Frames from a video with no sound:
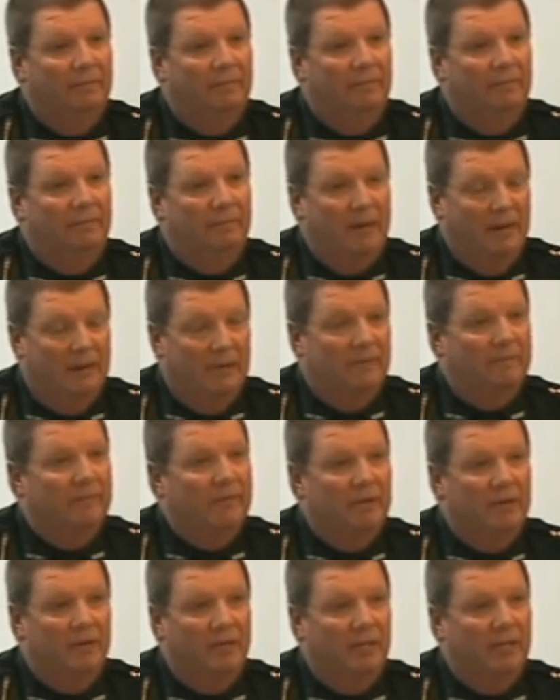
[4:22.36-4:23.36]
Right here in
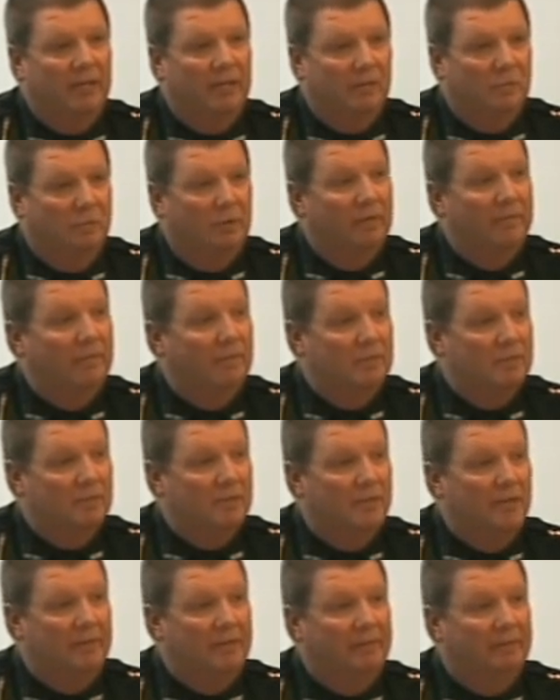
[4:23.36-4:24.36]
Fernandina,
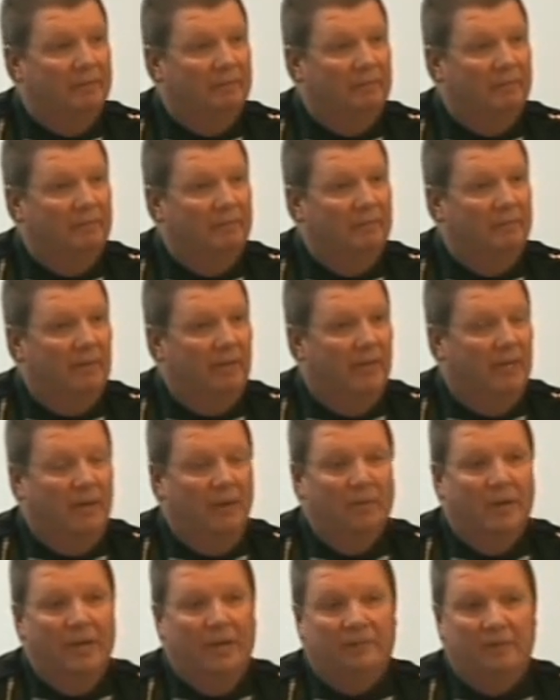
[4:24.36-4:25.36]
24/7. And I
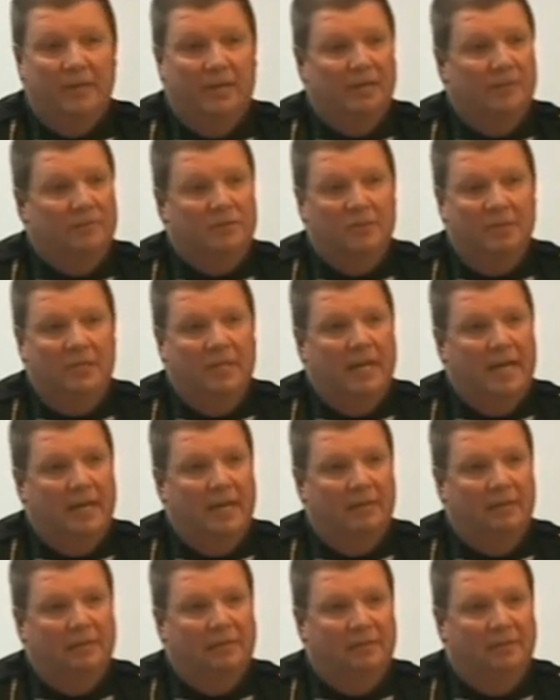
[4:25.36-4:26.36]
don't have to have
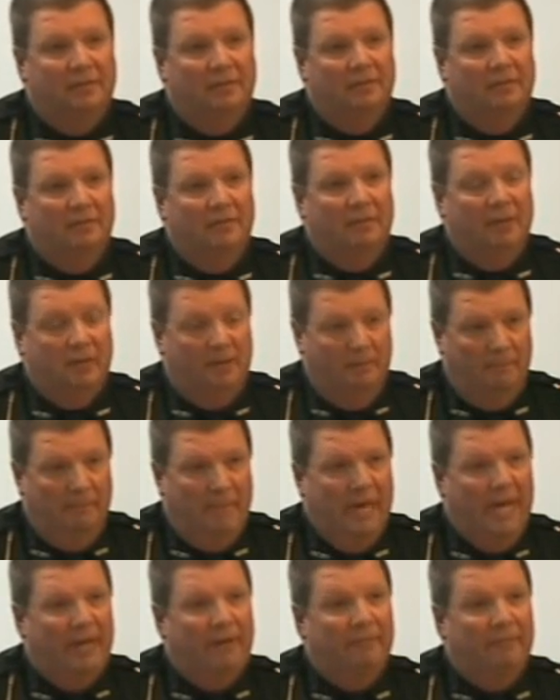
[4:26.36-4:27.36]
CIs. I can
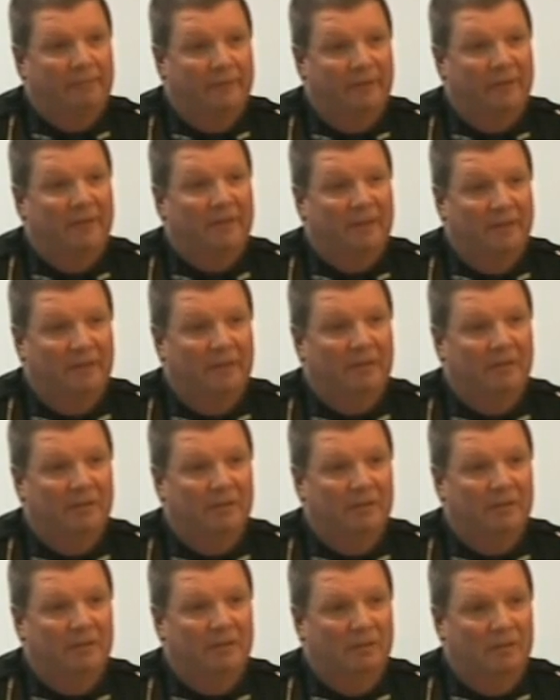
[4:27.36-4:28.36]
buy it in Fernandina.
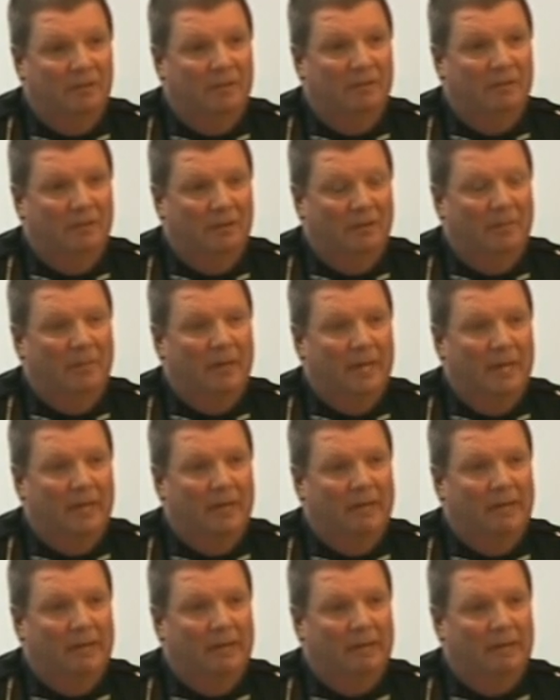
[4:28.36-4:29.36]
I can buy it
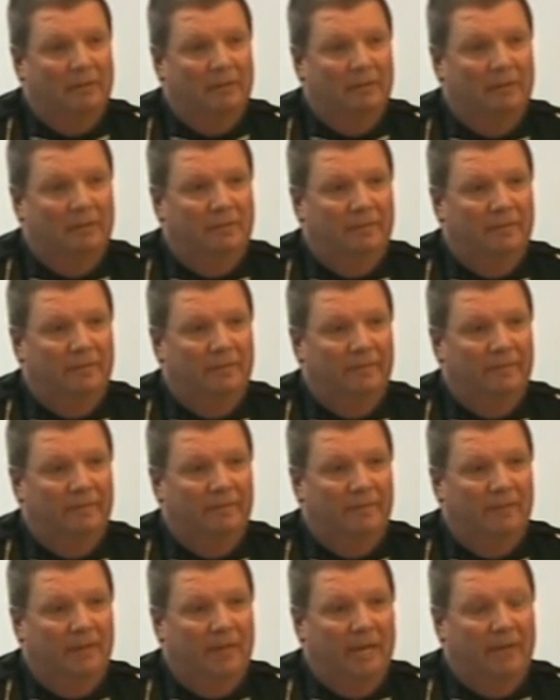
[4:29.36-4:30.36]
here.
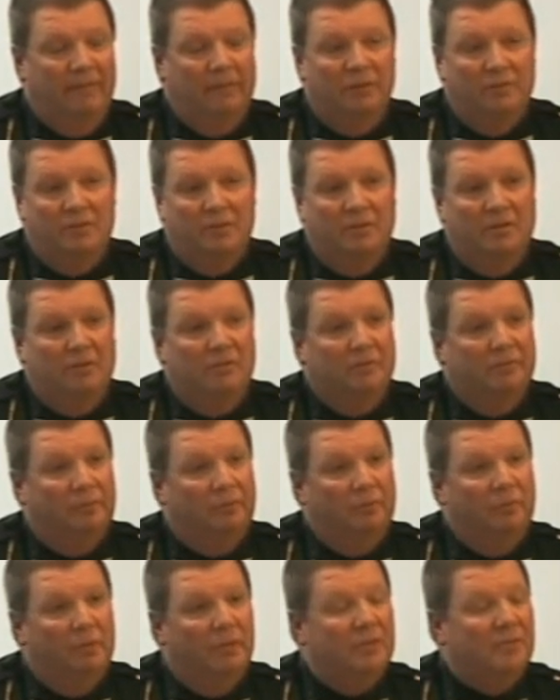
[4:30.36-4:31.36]
I have concerns a
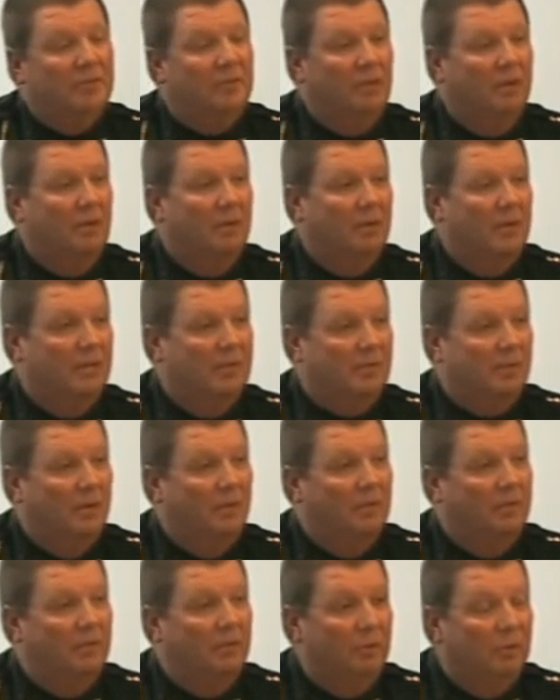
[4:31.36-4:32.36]
few weeks ago when I saw
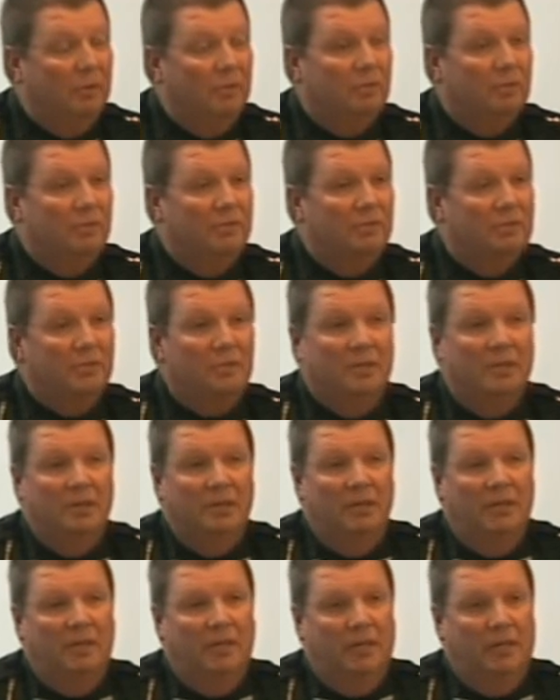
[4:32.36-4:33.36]
the news,
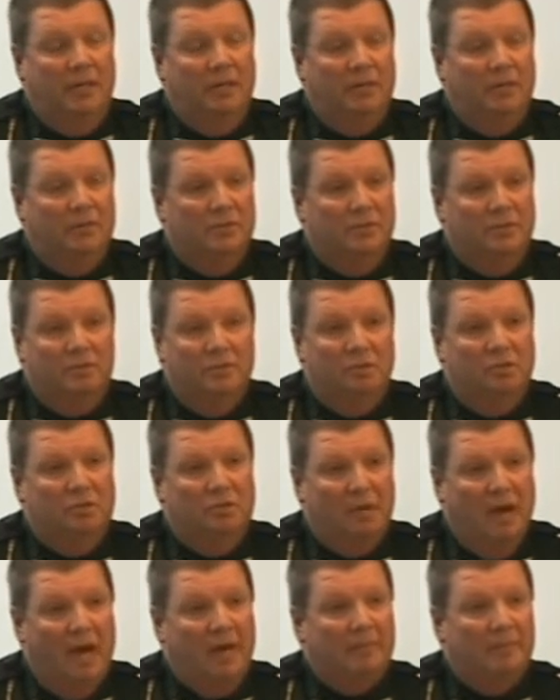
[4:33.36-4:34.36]
and it just
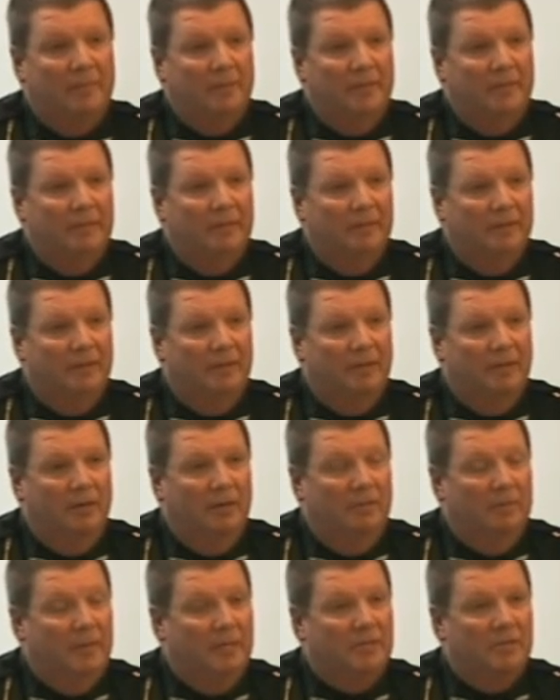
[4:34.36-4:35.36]
shocked me that an
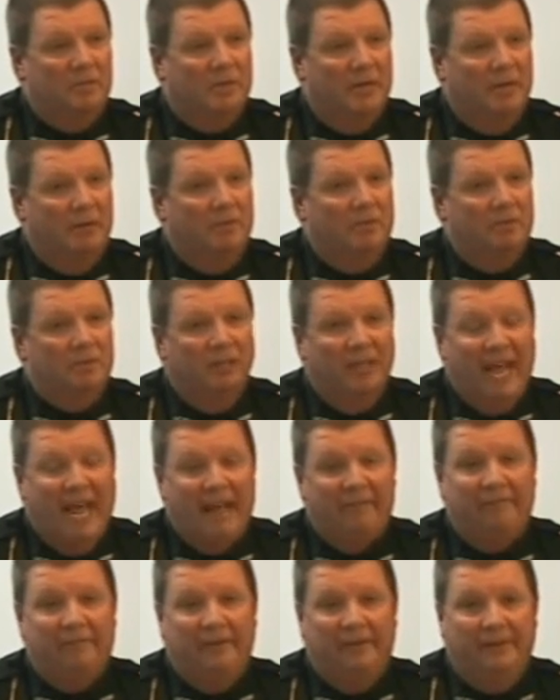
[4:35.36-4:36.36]
administrator was
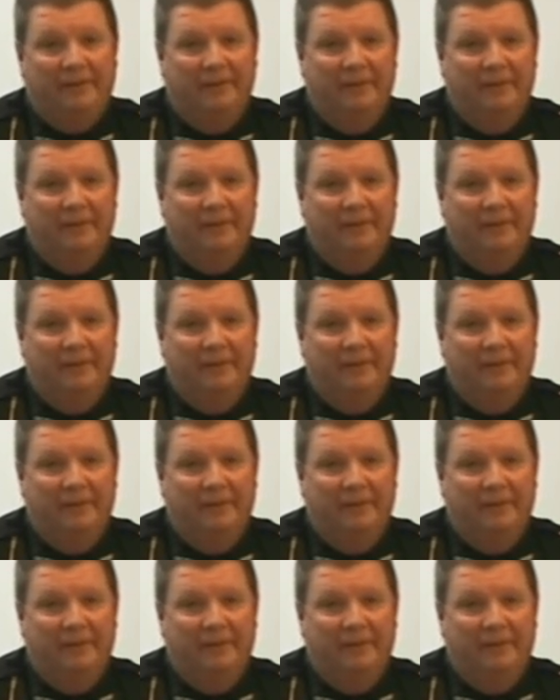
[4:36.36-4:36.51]
laughing